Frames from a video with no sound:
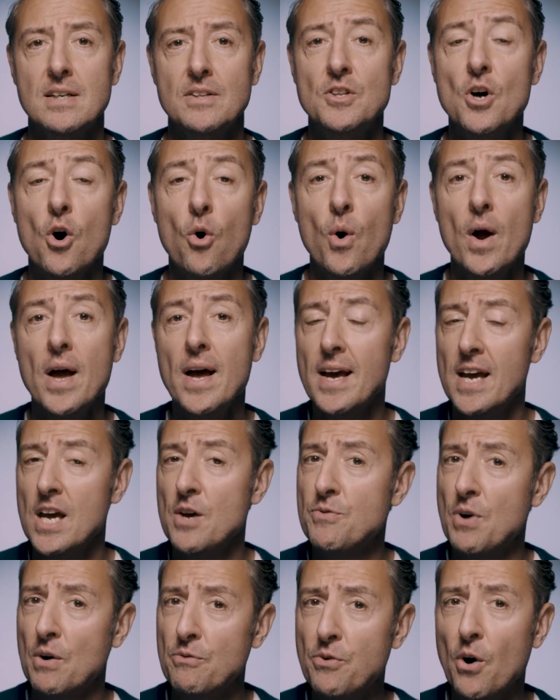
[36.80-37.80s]
No,
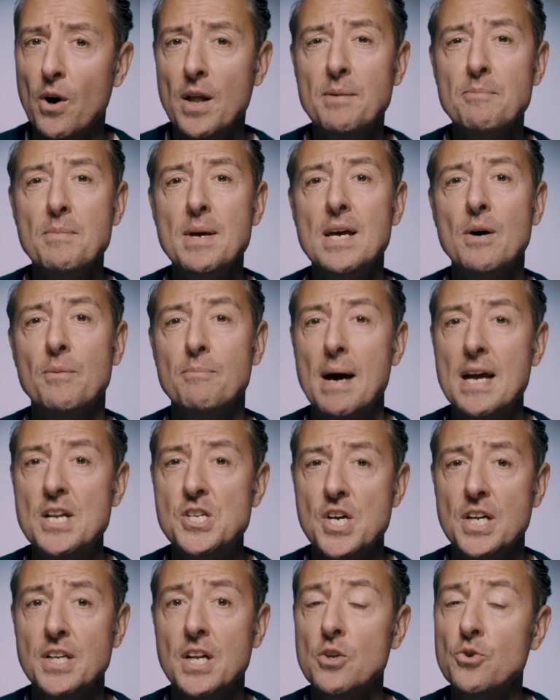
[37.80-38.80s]
if you're following me on my
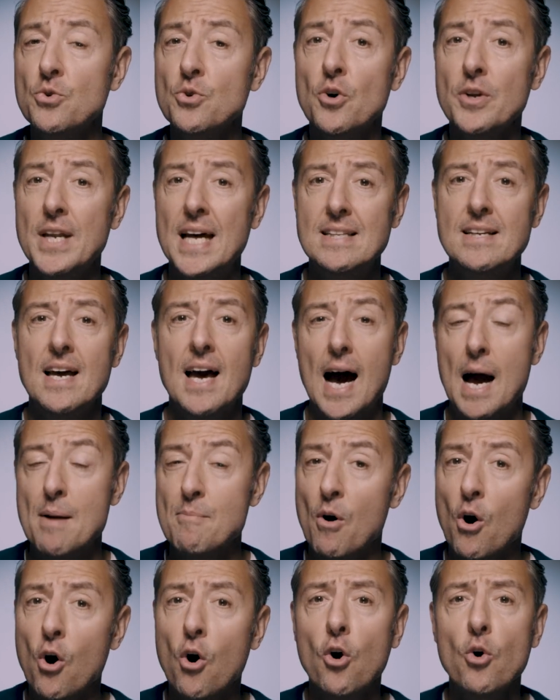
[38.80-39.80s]
channel, you know that
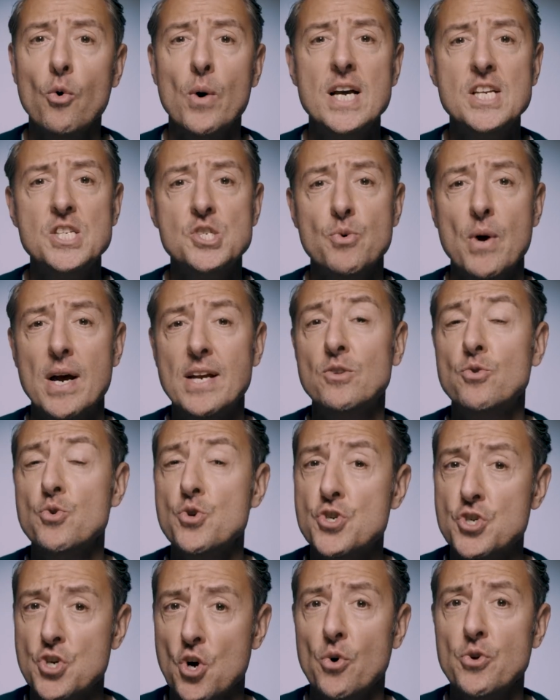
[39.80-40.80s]
I'm always trying to
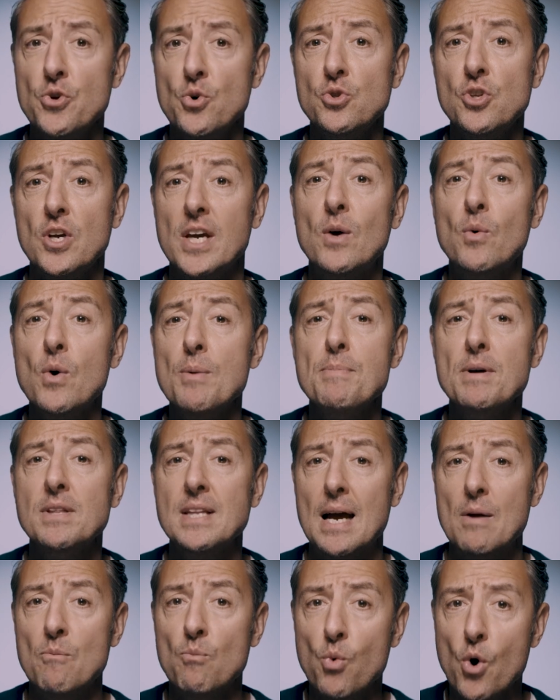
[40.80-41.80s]
show you the equipment
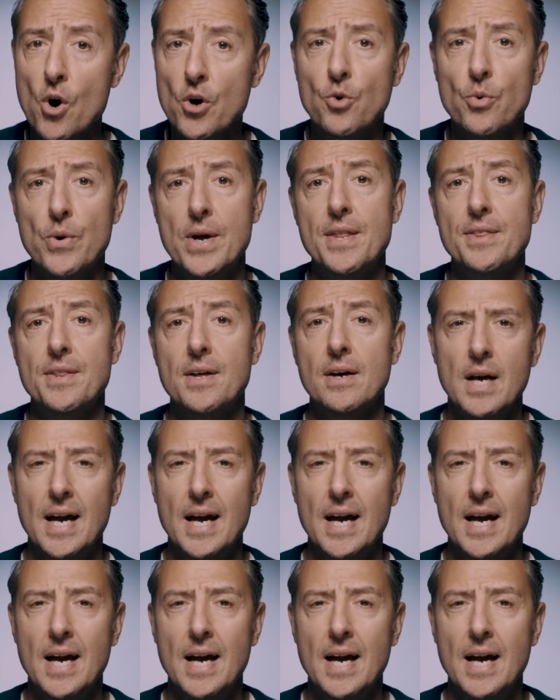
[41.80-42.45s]
I work with,